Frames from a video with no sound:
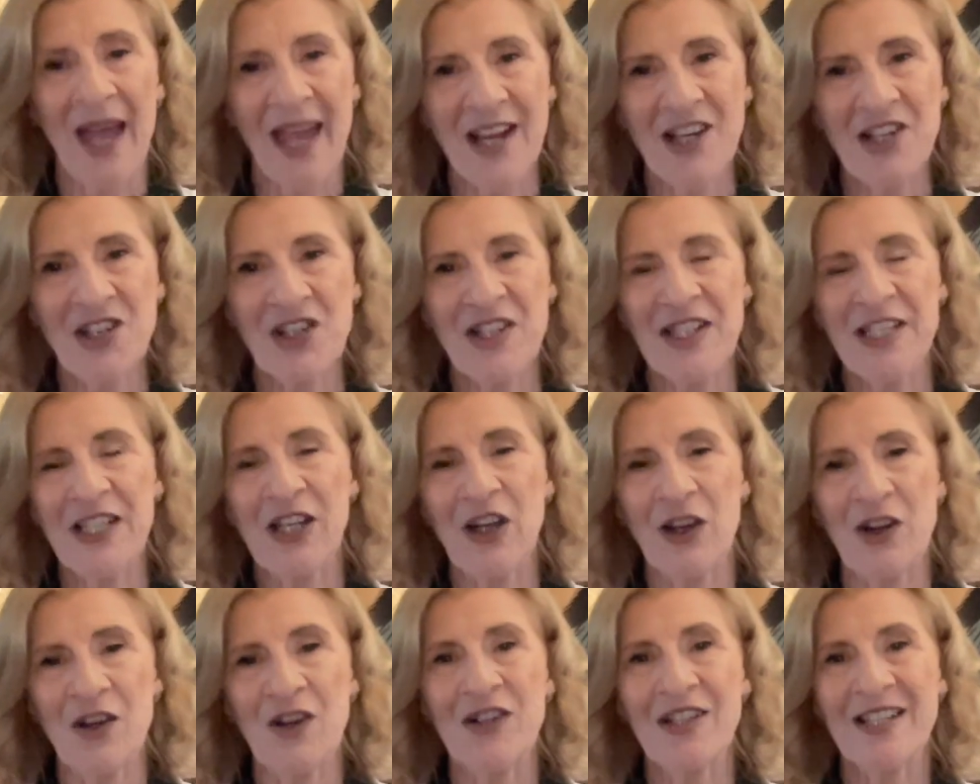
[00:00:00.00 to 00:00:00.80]
actually
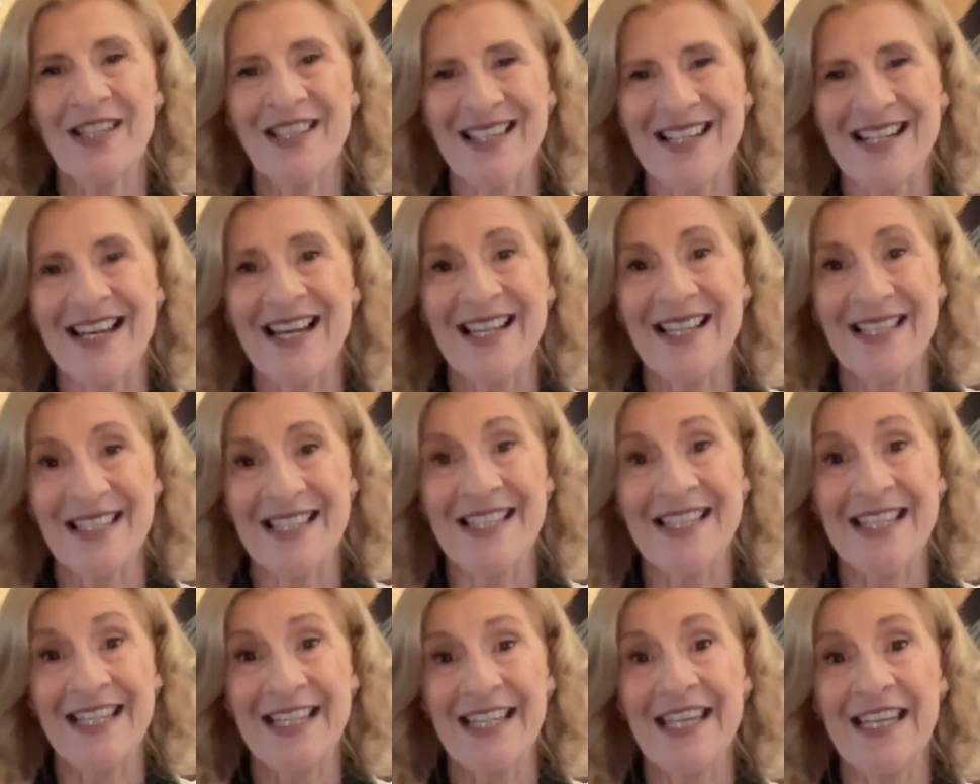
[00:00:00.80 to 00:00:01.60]
going to start
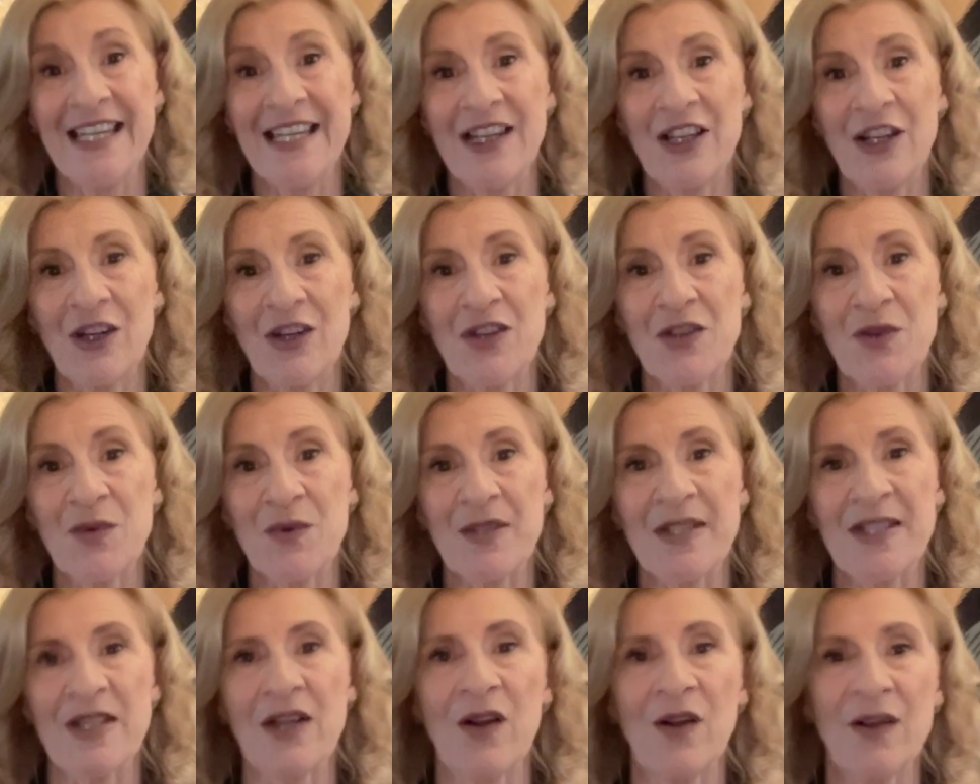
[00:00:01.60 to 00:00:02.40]
seeing those
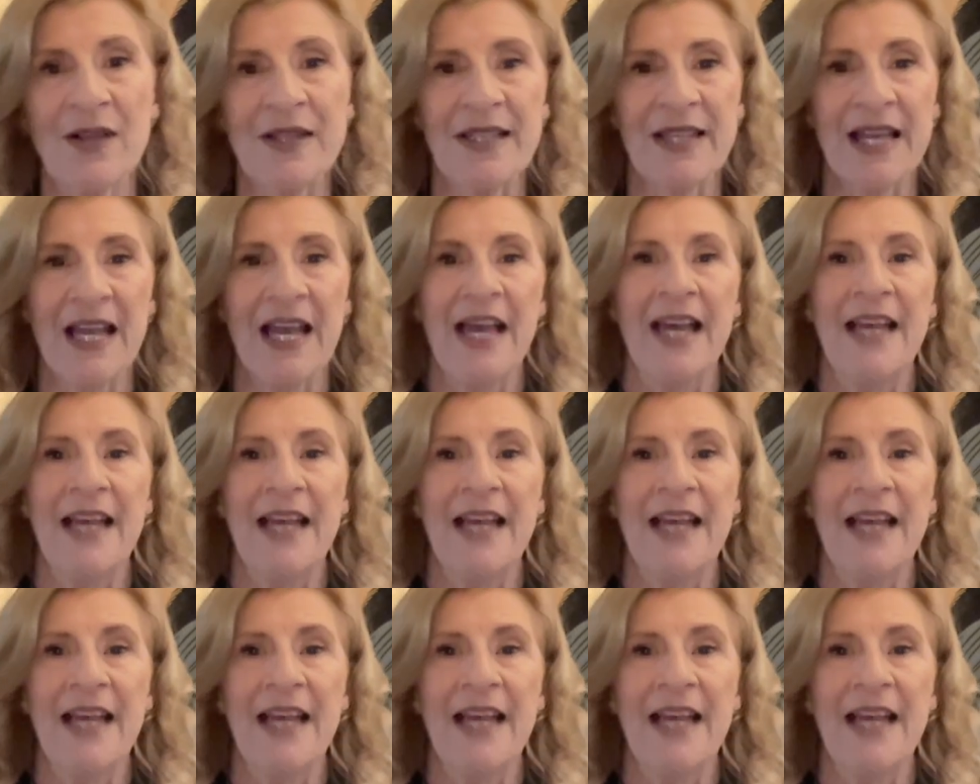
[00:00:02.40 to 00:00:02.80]
results,